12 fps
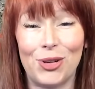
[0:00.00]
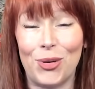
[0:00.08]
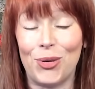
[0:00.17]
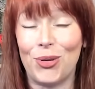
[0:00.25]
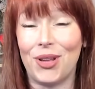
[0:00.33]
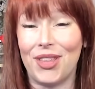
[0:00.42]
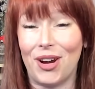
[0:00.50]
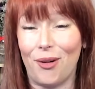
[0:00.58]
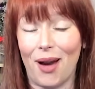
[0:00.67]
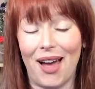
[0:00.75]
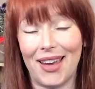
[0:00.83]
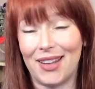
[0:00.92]
Donald, there
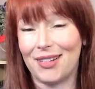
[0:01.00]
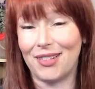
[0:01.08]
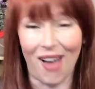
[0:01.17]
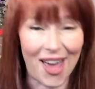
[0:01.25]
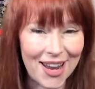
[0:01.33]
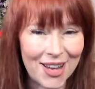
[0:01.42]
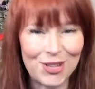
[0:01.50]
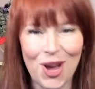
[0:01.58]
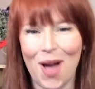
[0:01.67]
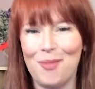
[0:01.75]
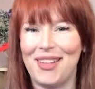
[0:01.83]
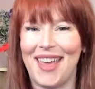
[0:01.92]
are exciting
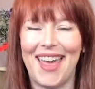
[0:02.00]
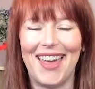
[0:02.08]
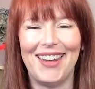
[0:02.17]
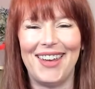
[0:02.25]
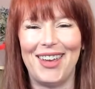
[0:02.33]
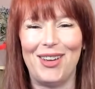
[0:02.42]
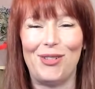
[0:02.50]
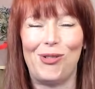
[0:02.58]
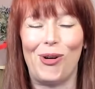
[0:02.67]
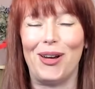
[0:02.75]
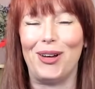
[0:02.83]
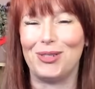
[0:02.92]
times ahead here
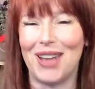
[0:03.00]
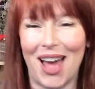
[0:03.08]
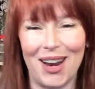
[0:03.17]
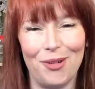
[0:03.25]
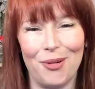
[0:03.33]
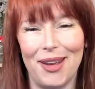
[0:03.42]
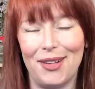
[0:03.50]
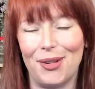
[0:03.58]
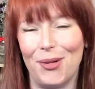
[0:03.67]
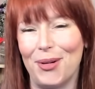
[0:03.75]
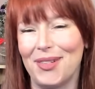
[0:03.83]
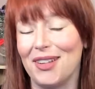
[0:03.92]
for Iltani
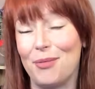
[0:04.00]
Resources.